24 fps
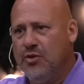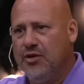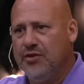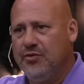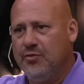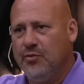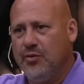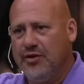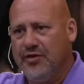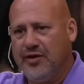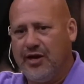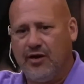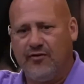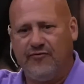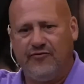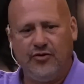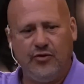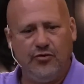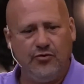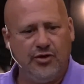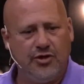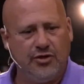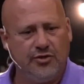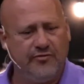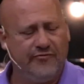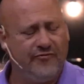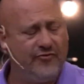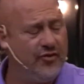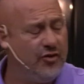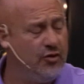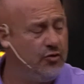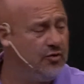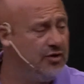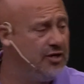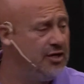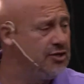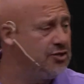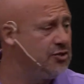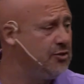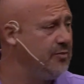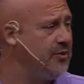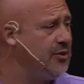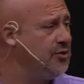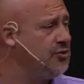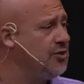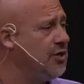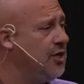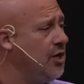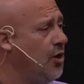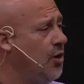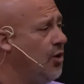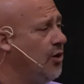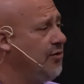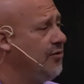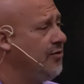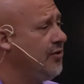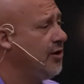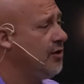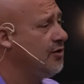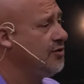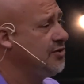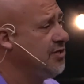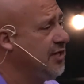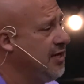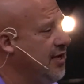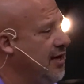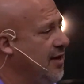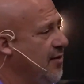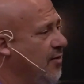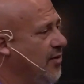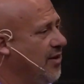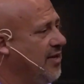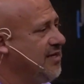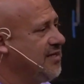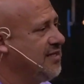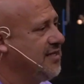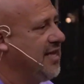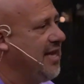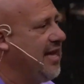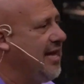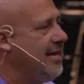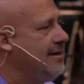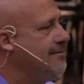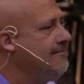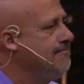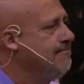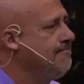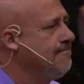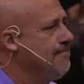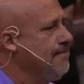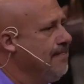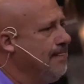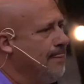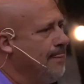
with our food distribution on Thursday. What is that?